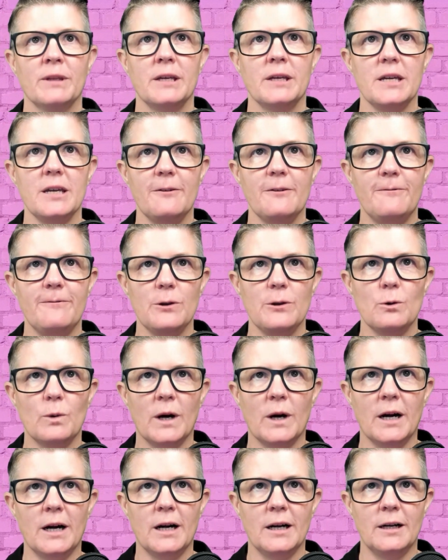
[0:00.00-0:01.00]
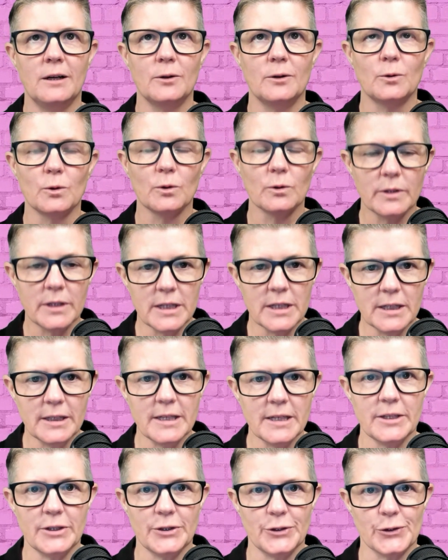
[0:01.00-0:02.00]
if you are really
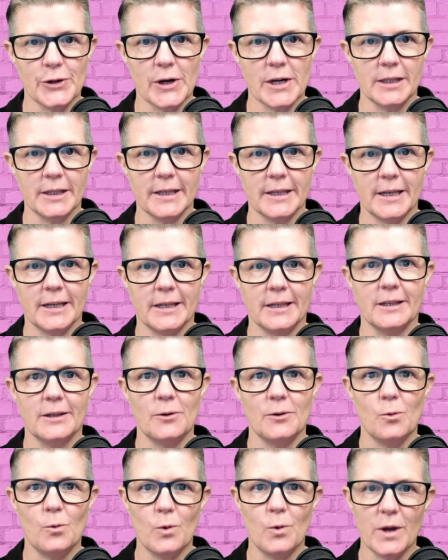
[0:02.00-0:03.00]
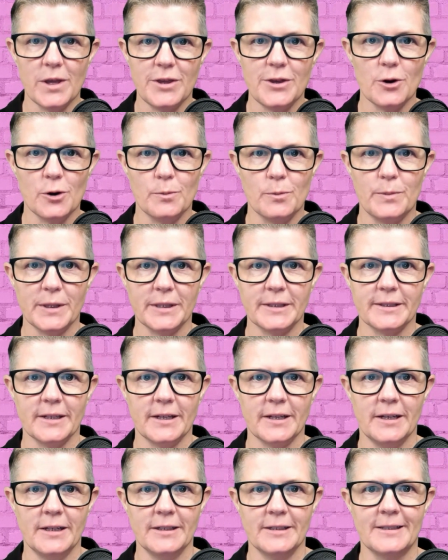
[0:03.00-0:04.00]
struggling with your
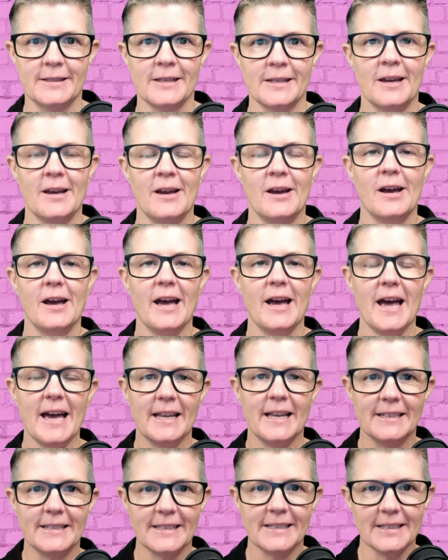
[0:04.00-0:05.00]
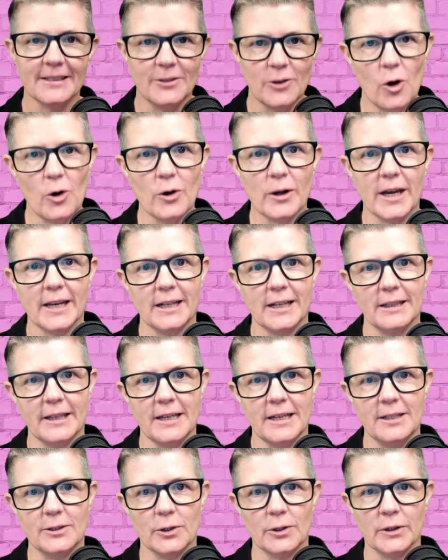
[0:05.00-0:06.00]
business and not getting
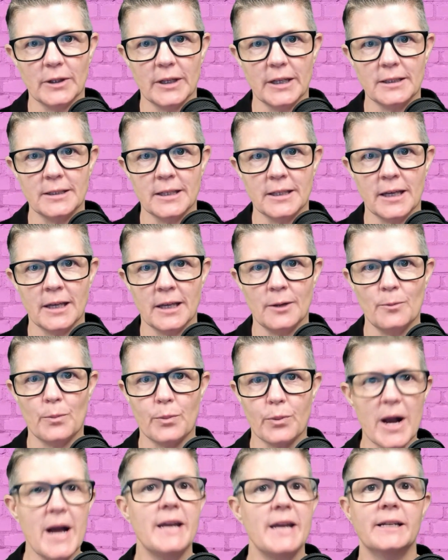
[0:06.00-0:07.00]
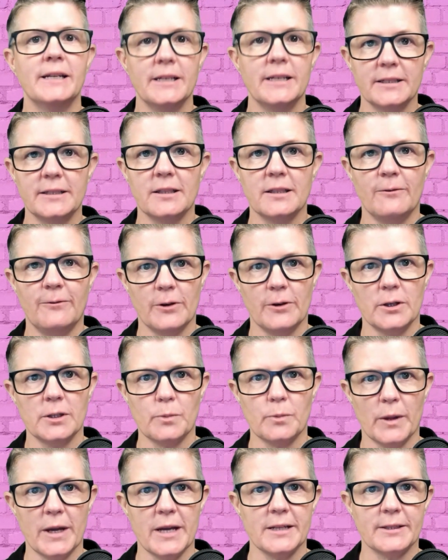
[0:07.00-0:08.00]
leads on LinkedIn, branding is the first
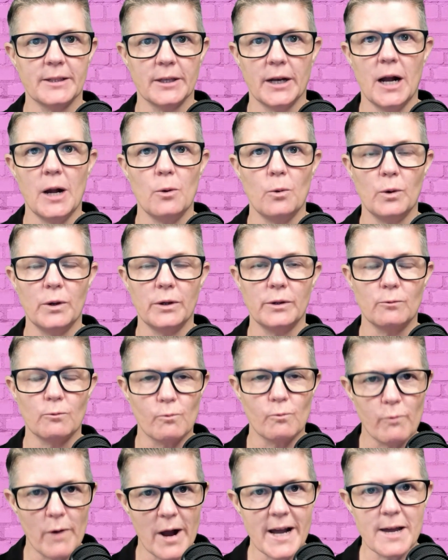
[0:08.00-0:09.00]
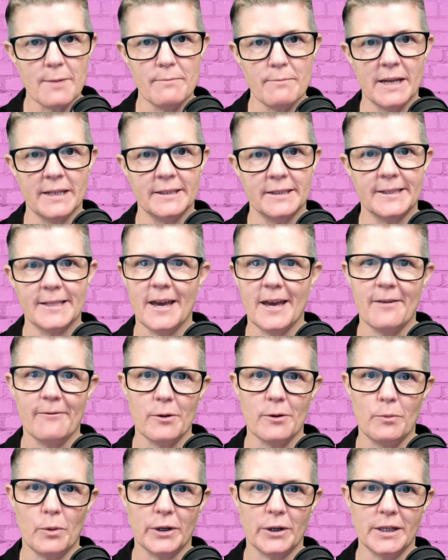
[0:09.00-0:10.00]
place that I would recommend to
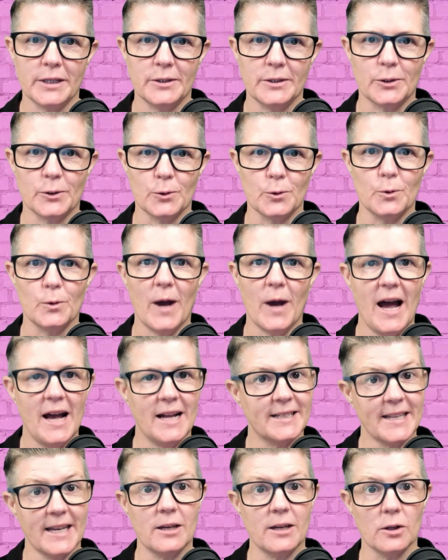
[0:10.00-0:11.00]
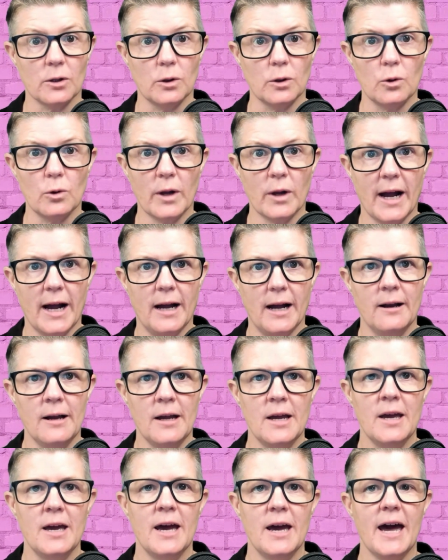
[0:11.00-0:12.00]
everybody to take a look at.
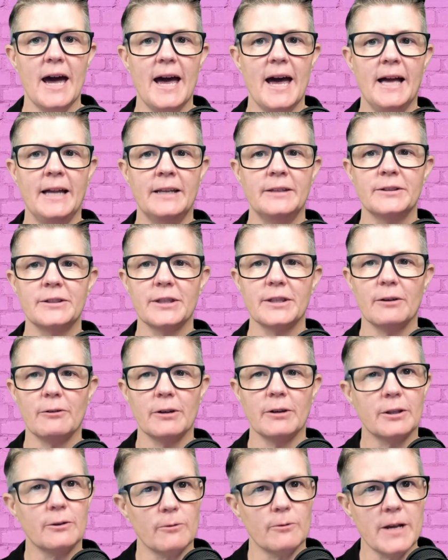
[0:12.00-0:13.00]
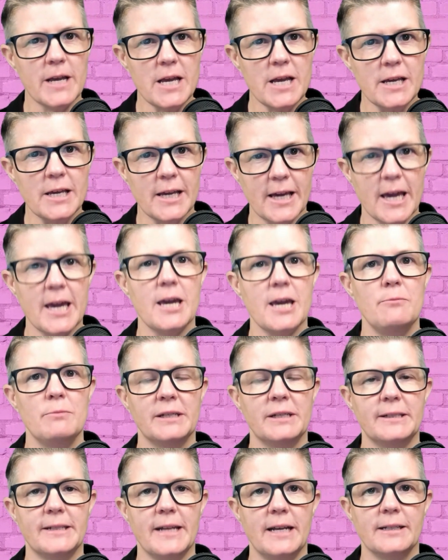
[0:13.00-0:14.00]
And there are 3 key
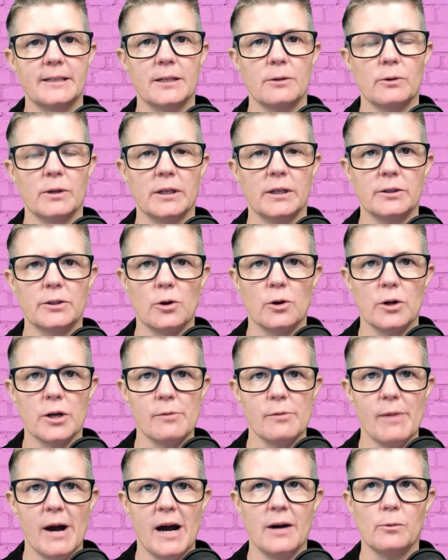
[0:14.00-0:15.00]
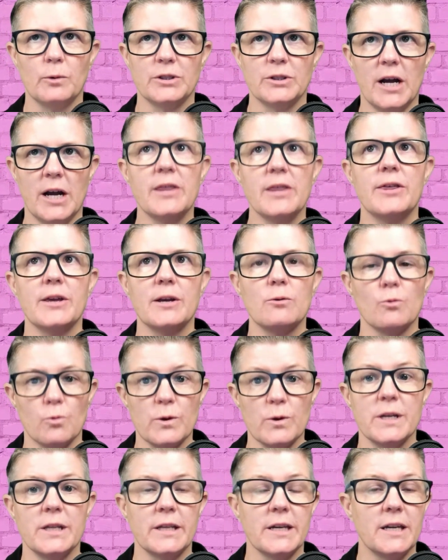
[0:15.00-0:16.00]
mistakes that we're going to be talking about, which I think
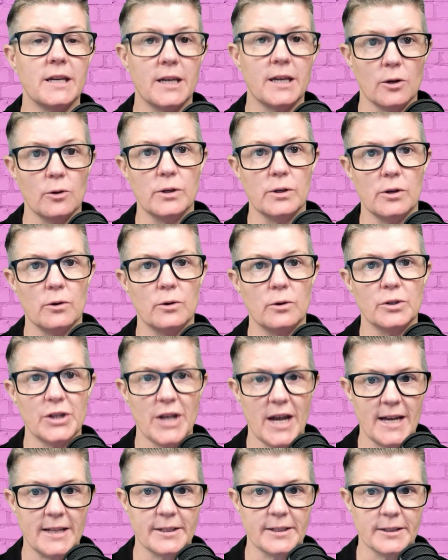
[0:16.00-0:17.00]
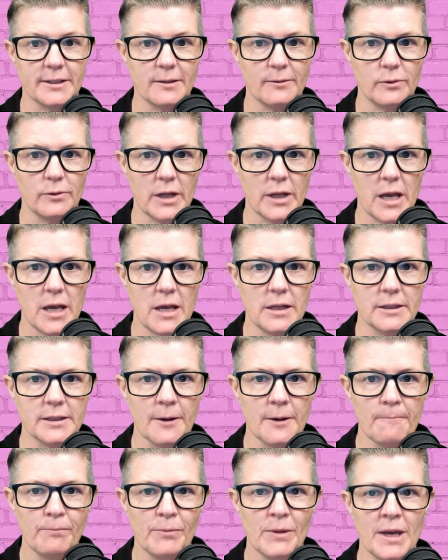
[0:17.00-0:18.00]
really kill your chances of leads.
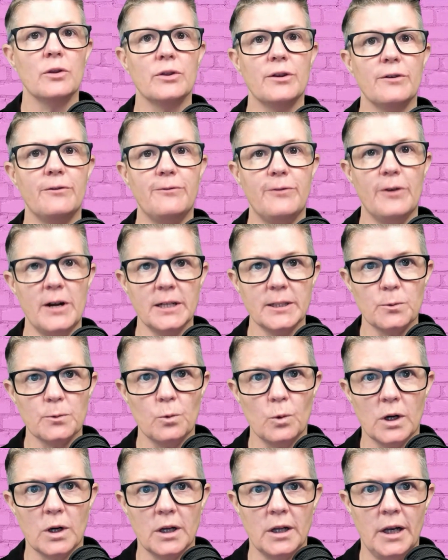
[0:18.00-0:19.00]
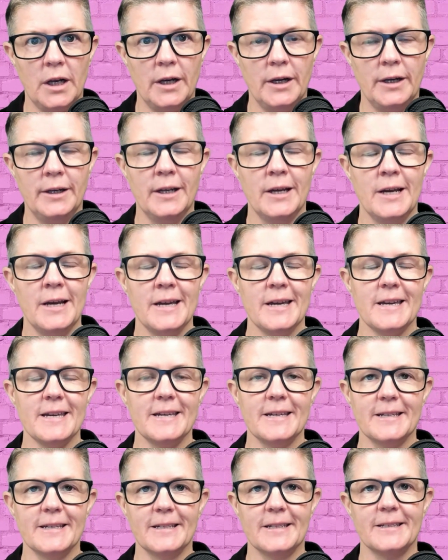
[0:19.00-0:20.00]
The first one
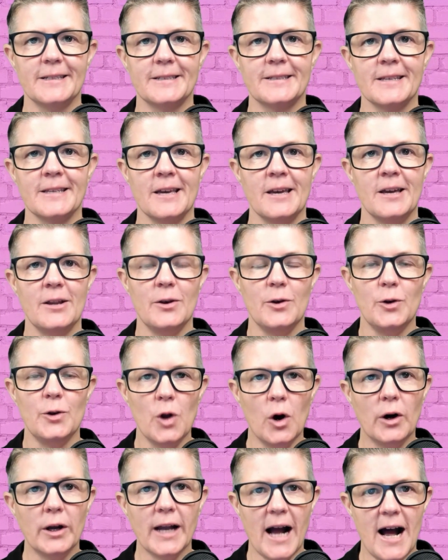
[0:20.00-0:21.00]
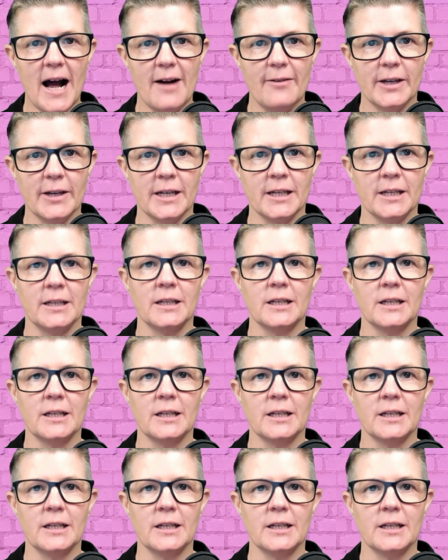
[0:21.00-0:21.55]
is not having